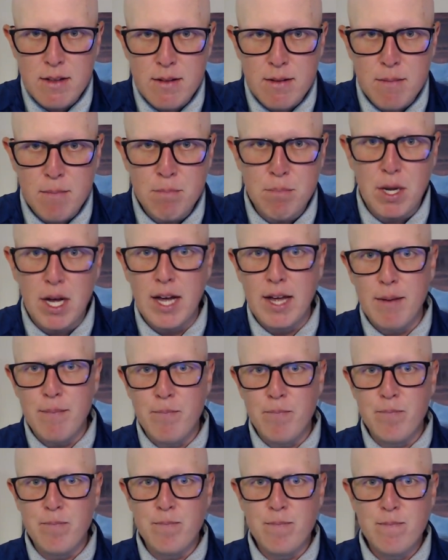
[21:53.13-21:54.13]
But
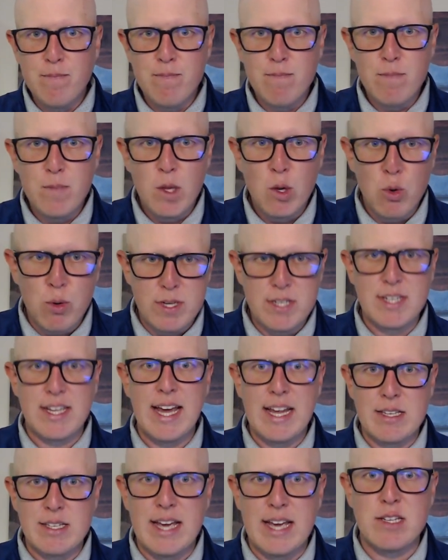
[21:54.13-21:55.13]
Chris
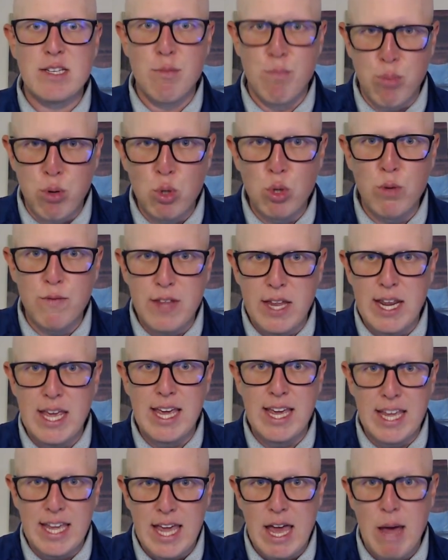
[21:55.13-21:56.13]
Getz has to prove that he
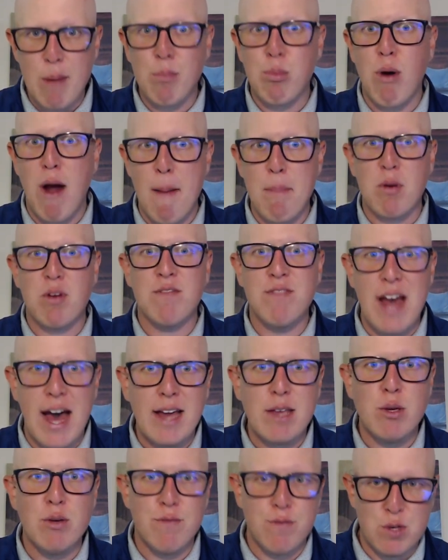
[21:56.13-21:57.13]
can get proper
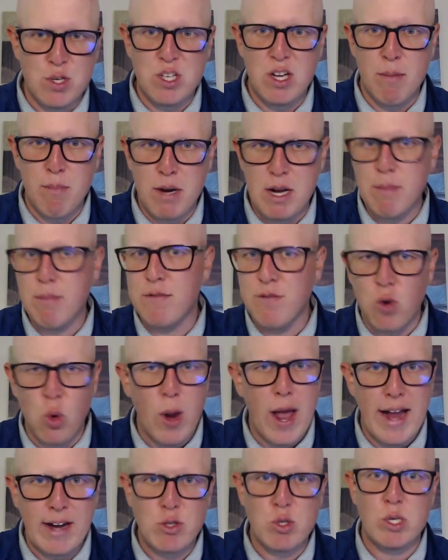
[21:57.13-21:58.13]
value for somebody before
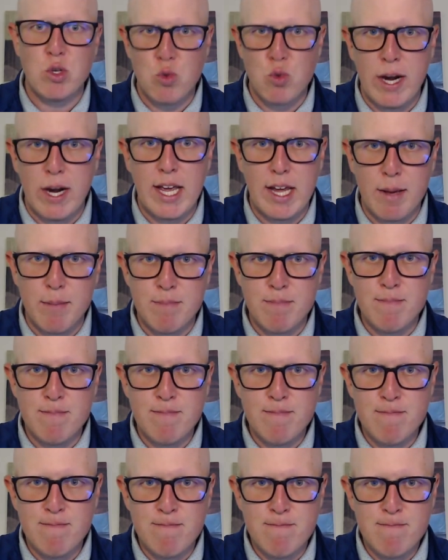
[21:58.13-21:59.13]
actually trading him.
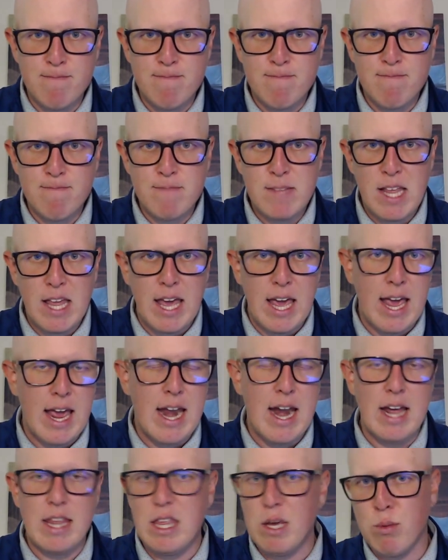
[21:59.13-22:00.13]
And
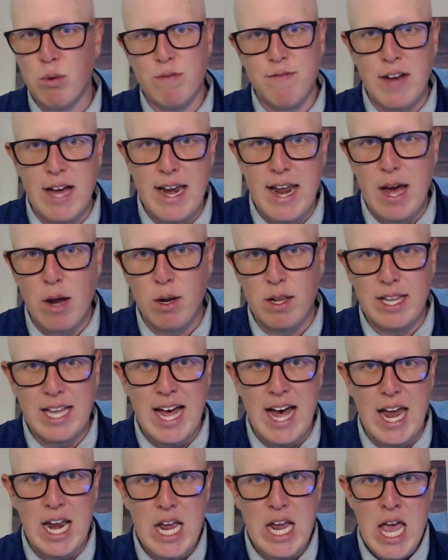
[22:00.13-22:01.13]
I think we'll find out a
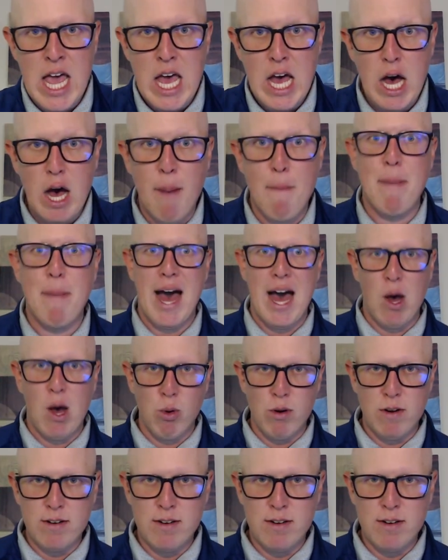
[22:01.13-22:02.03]
lot about